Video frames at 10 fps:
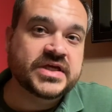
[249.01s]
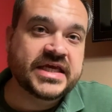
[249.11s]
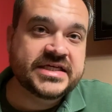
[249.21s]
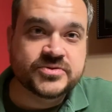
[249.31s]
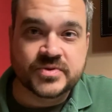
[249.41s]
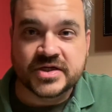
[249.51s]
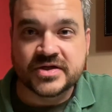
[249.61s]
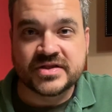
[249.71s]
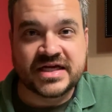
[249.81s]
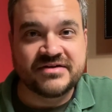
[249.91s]
His
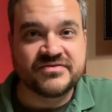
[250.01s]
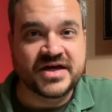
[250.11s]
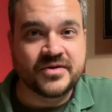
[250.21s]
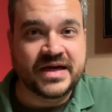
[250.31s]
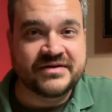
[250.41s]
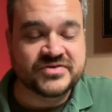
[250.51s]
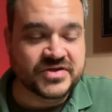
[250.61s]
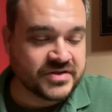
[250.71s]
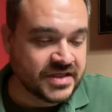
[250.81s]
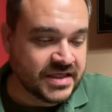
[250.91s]
work that I follow
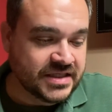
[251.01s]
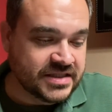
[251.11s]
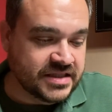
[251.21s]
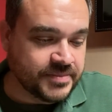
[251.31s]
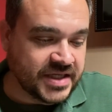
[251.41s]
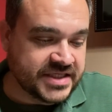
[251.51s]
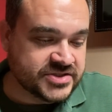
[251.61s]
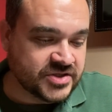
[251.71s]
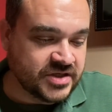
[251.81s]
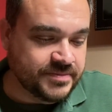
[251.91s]
after, then the plans
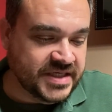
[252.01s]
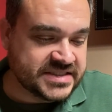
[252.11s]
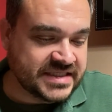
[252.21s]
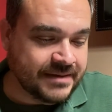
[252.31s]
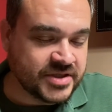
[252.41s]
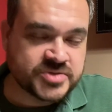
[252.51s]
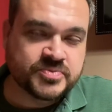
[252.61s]
are going to be established.